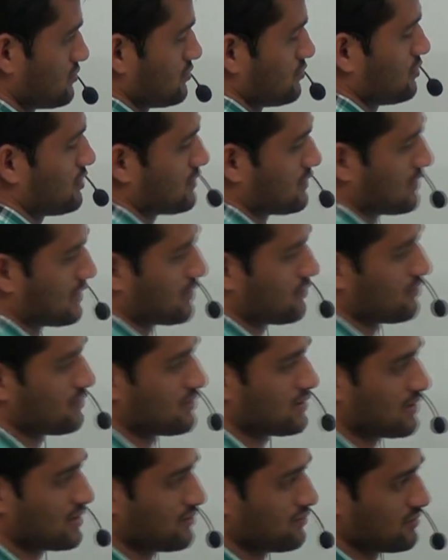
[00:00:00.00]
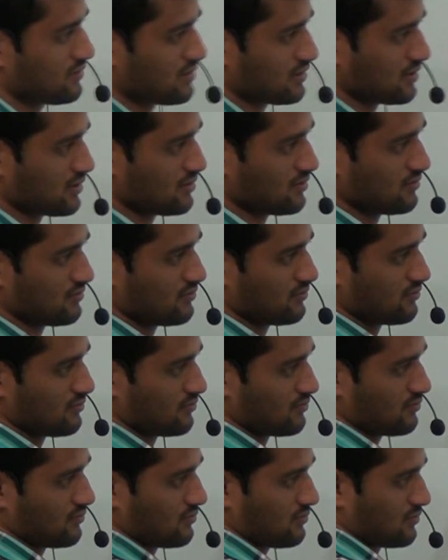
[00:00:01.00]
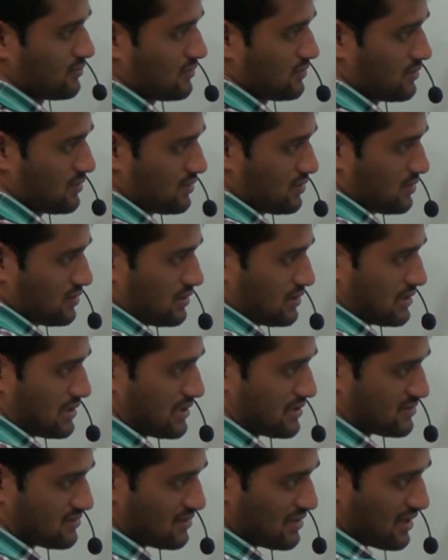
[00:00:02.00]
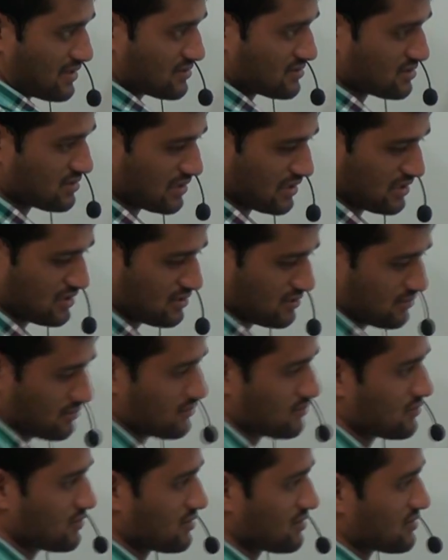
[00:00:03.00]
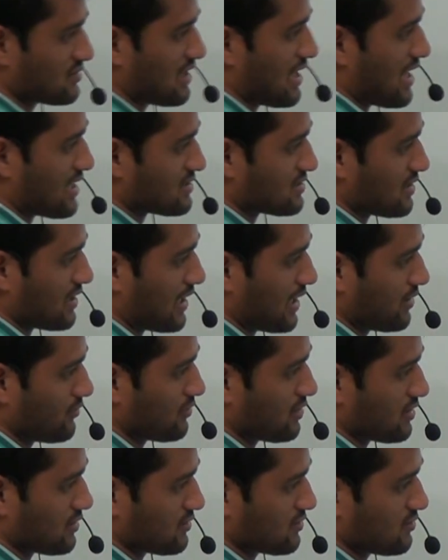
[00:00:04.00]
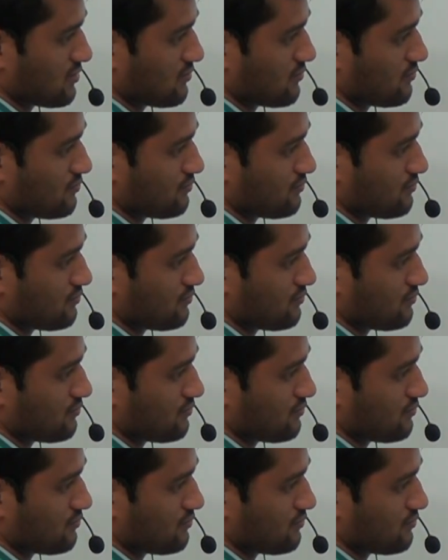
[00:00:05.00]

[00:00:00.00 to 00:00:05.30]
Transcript: one second one second one second not slash training, slash hive it is.